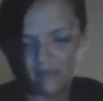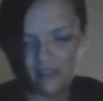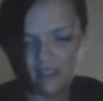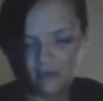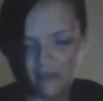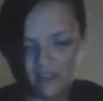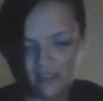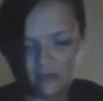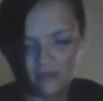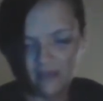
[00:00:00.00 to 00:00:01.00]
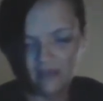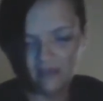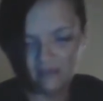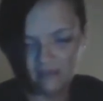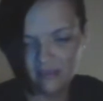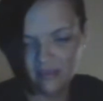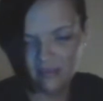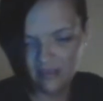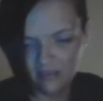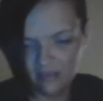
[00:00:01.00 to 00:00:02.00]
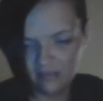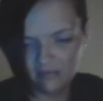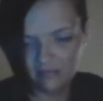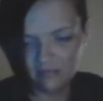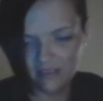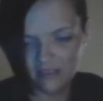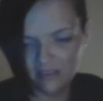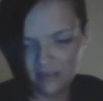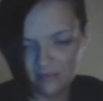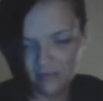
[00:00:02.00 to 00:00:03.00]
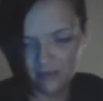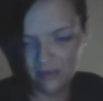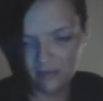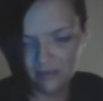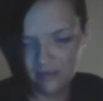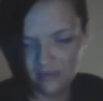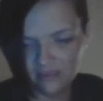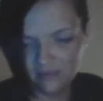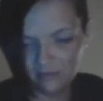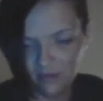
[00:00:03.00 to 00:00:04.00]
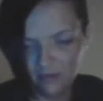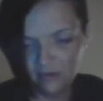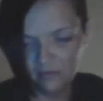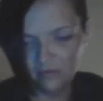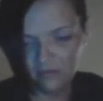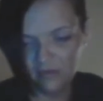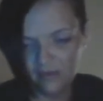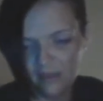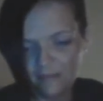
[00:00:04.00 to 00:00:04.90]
He granted a rare posthumous pardon for